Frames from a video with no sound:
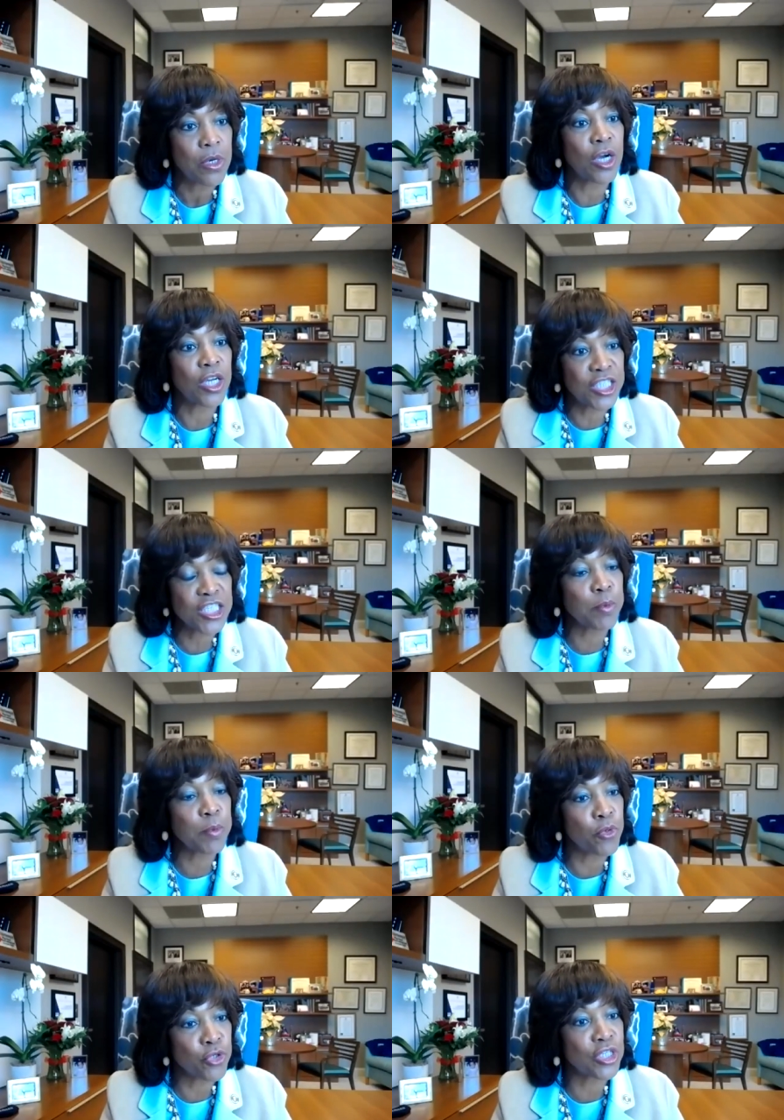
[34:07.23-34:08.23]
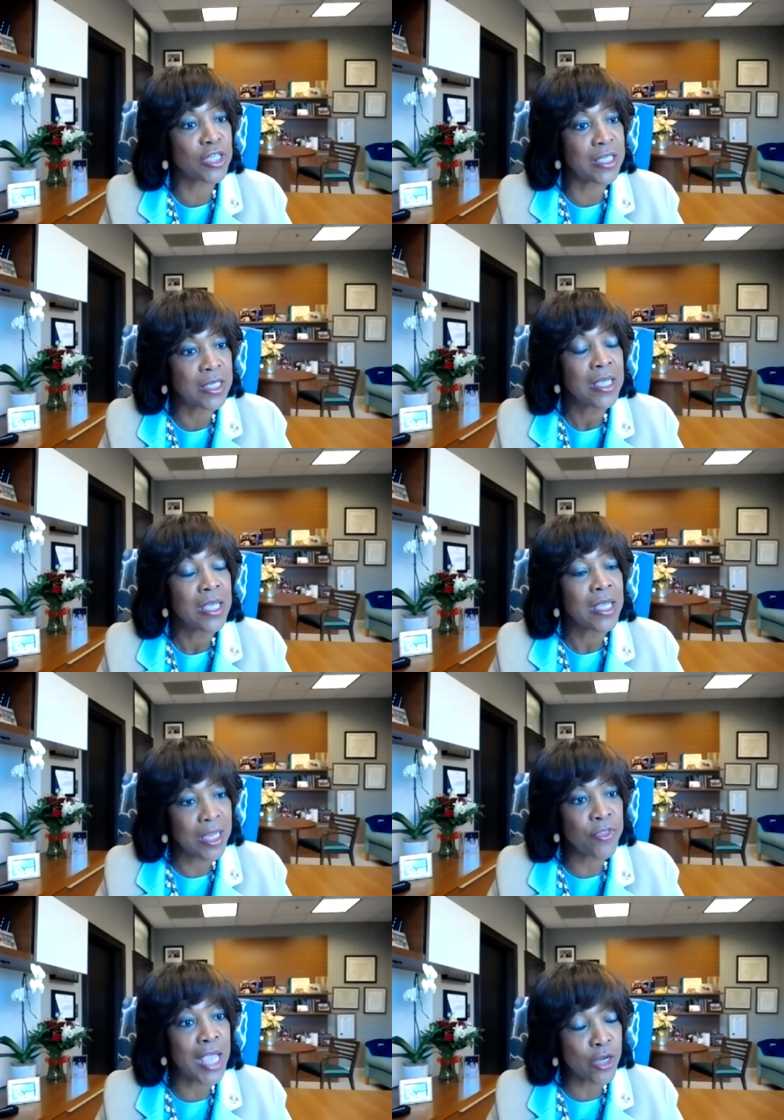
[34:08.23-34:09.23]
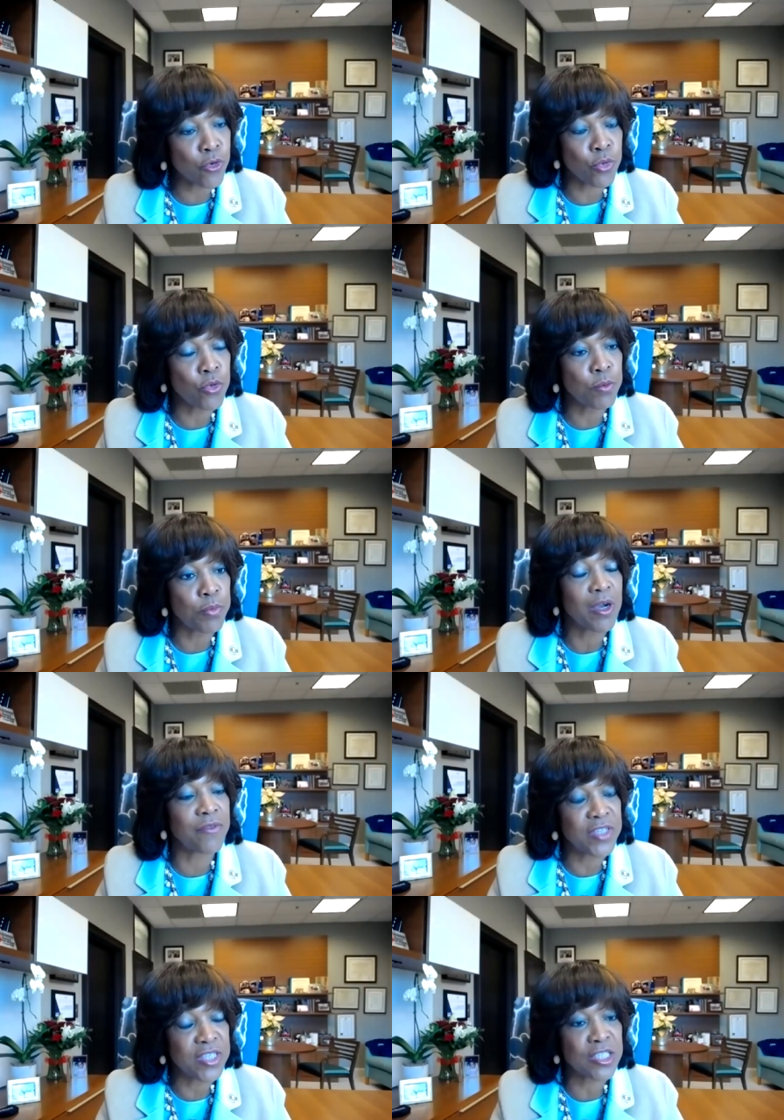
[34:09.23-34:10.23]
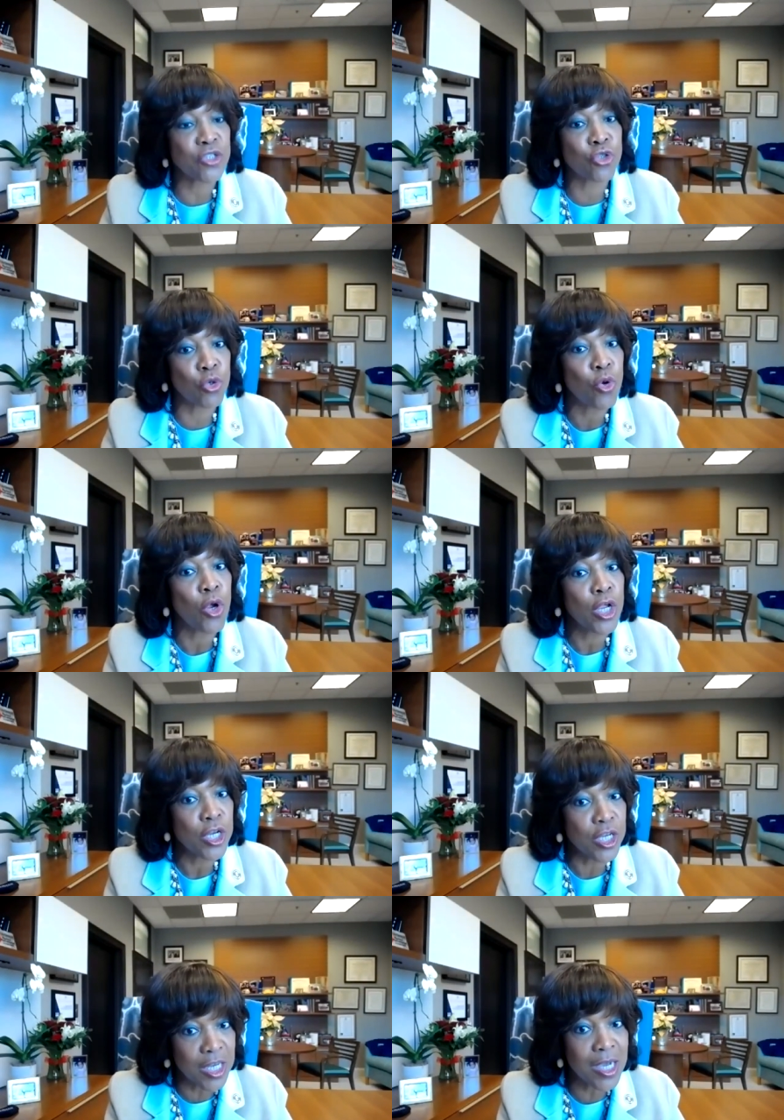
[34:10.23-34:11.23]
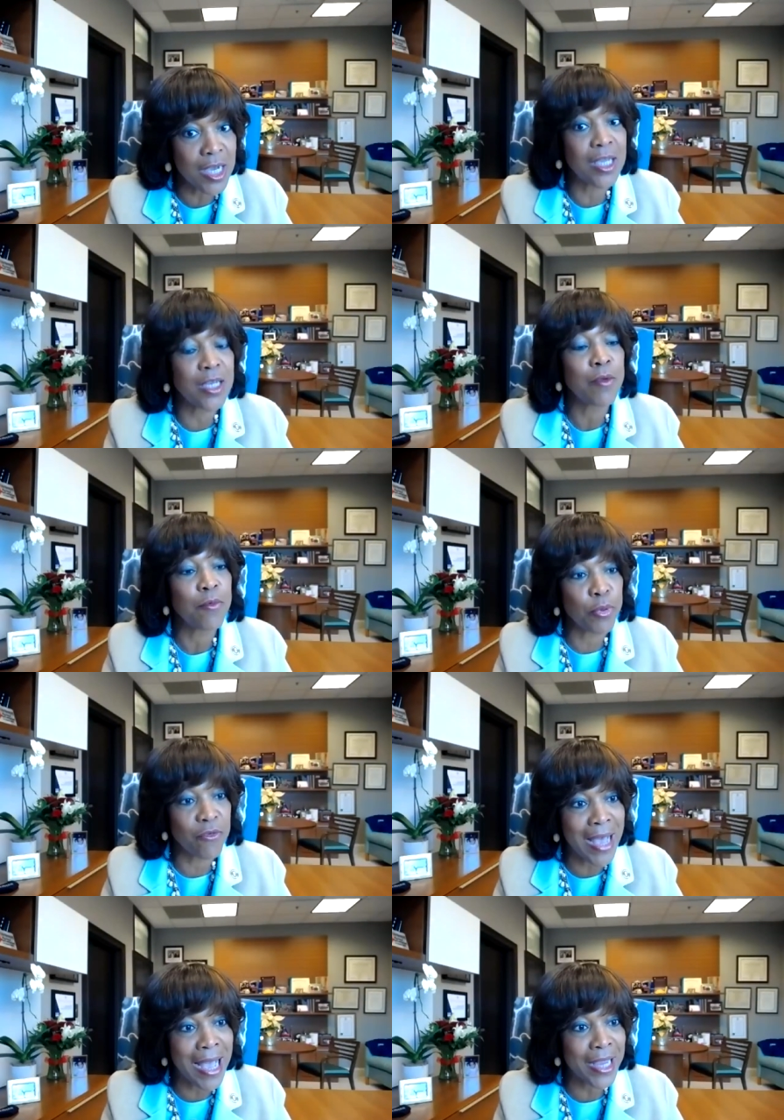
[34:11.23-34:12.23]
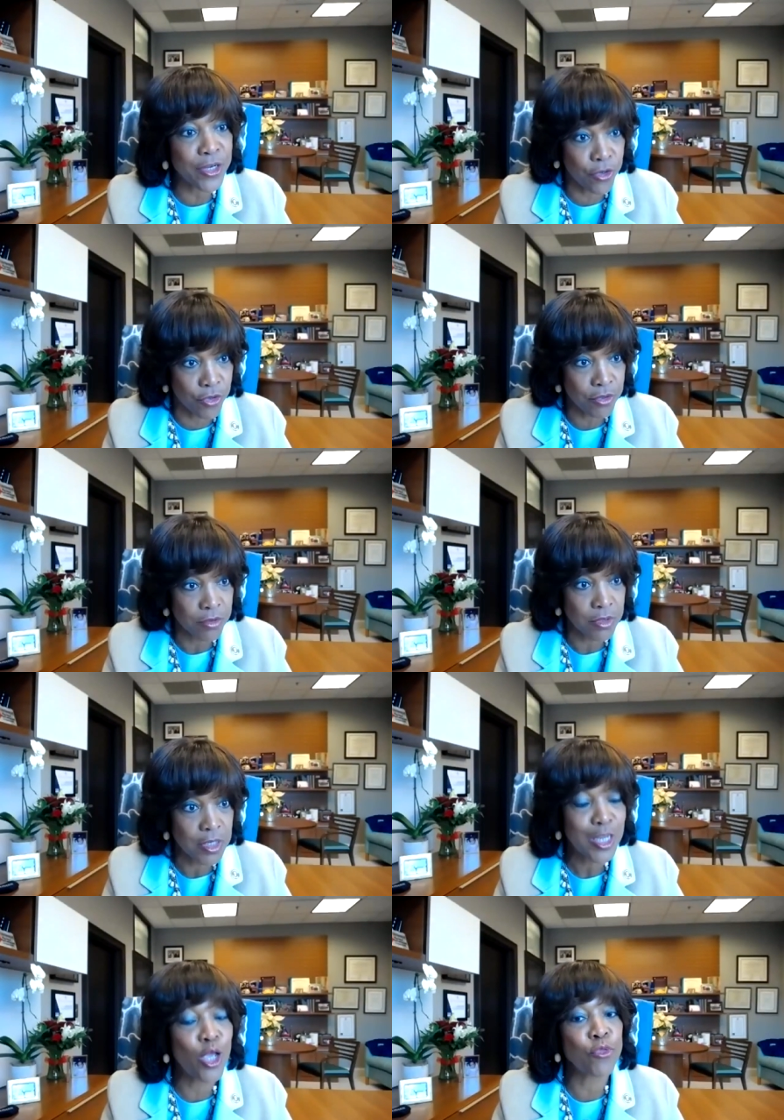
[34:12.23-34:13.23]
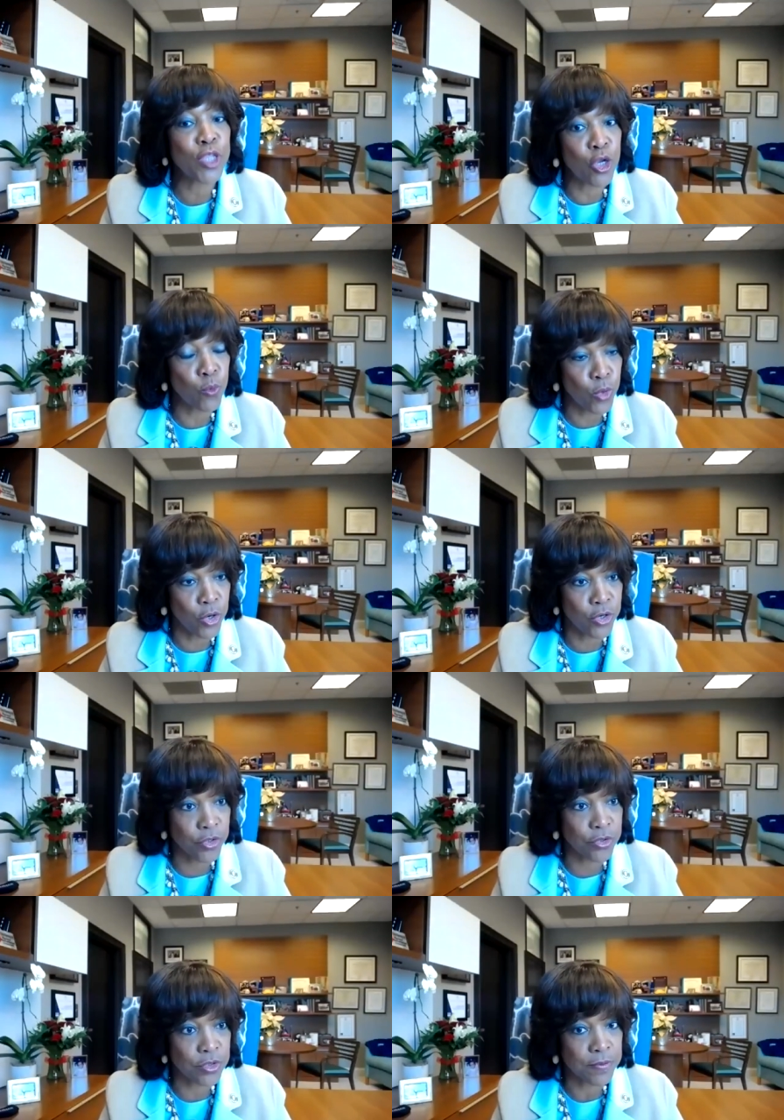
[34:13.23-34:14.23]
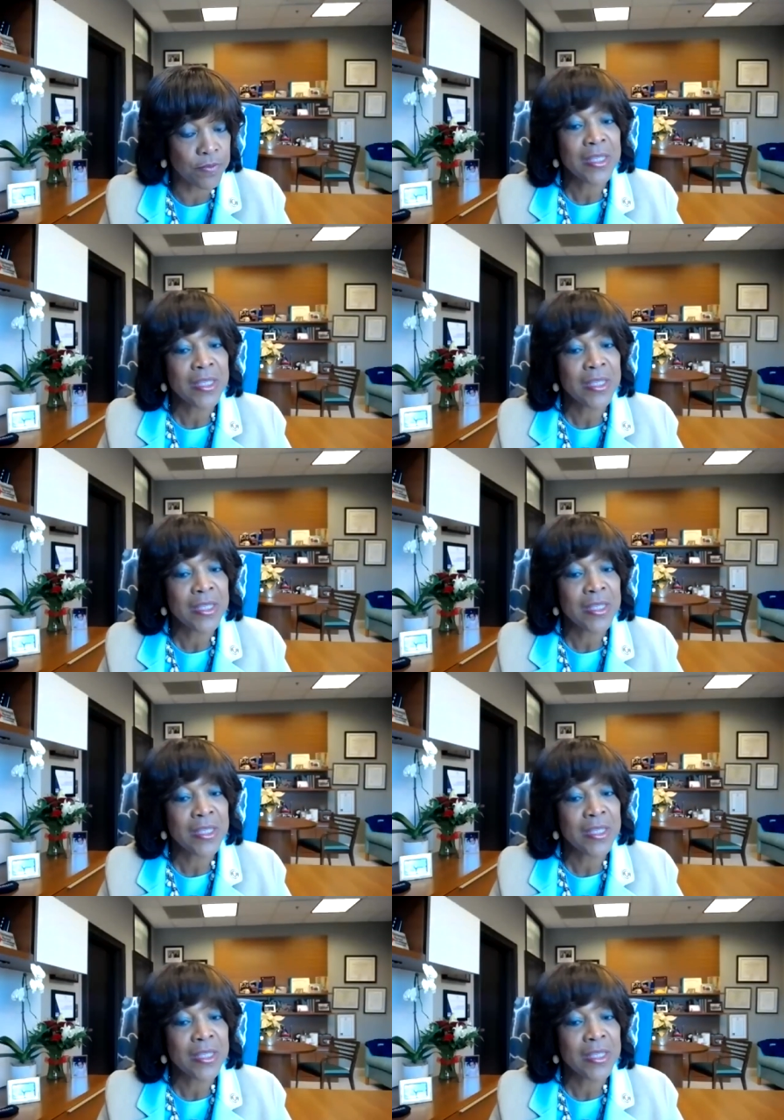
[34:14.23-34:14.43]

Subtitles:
are disproportionately in that group of essential non-provider healthcare workers.